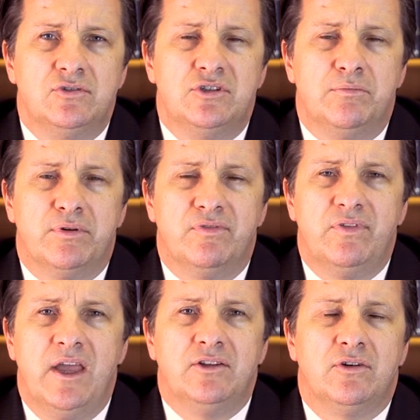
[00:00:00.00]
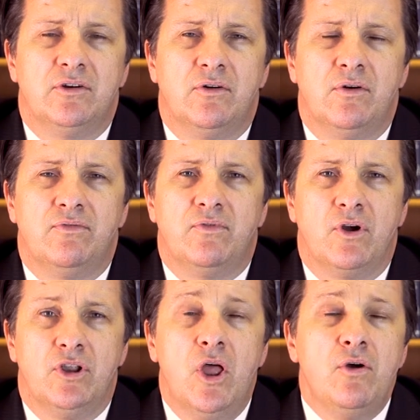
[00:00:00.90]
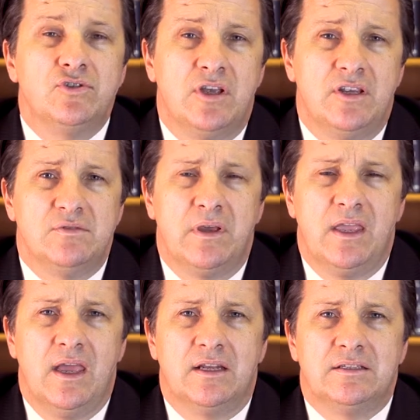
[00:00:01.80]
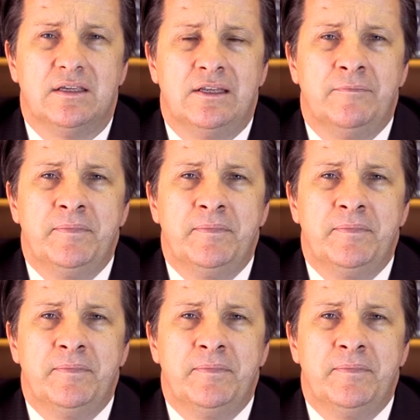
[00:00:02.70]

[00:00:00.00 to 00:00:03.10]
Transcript: to perfect or foreclose on his mechanics lien.